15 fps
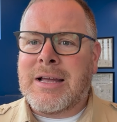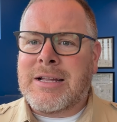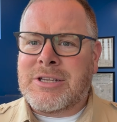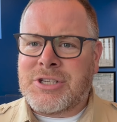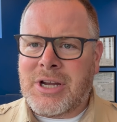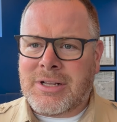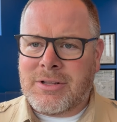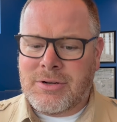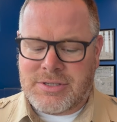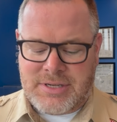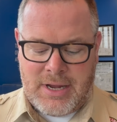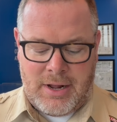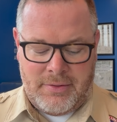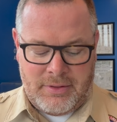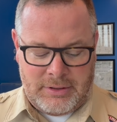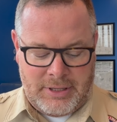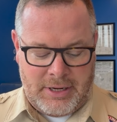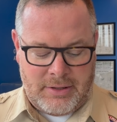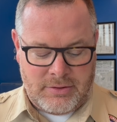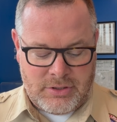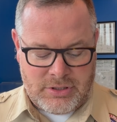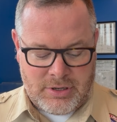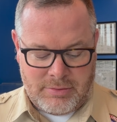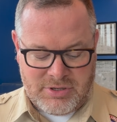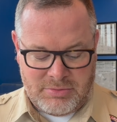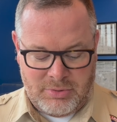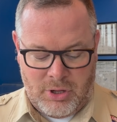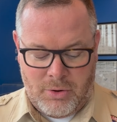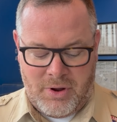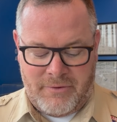Check those out, the link in the
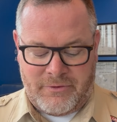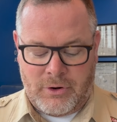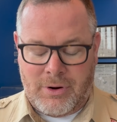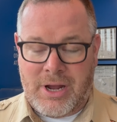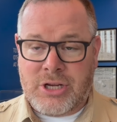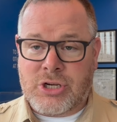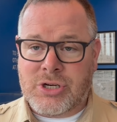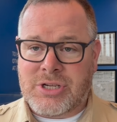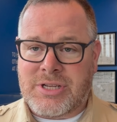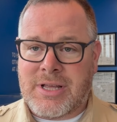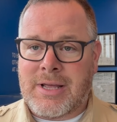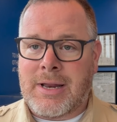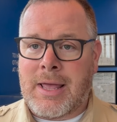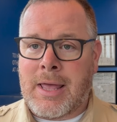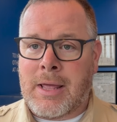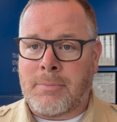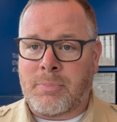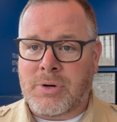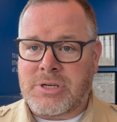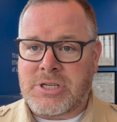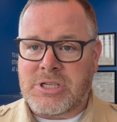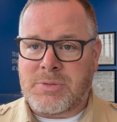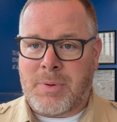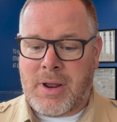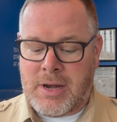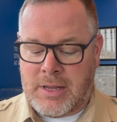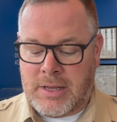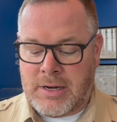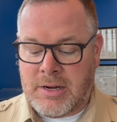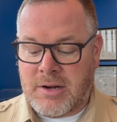description below, if you're interested in
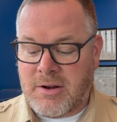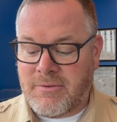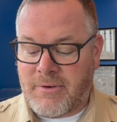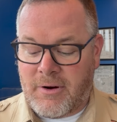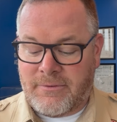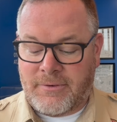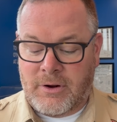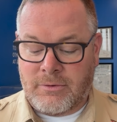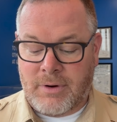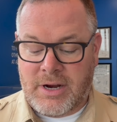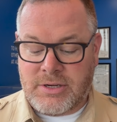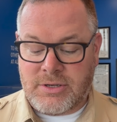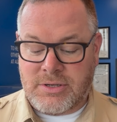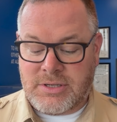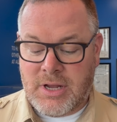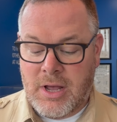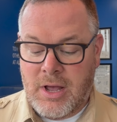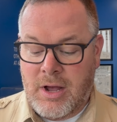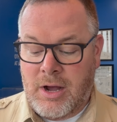participating in any of our fundraisers.